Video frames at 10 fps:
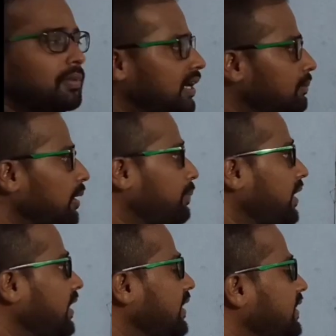Development
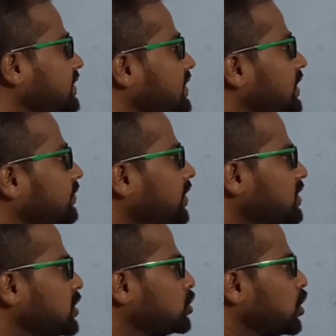Index. First
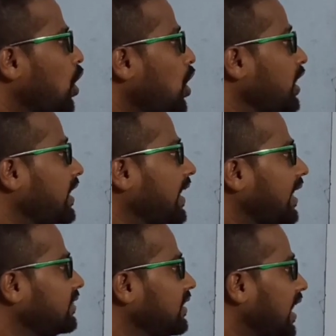is long and
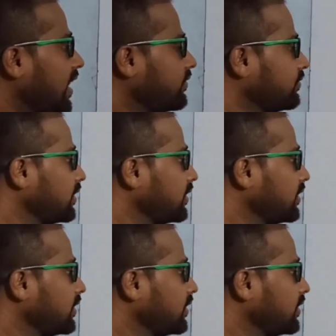healthy life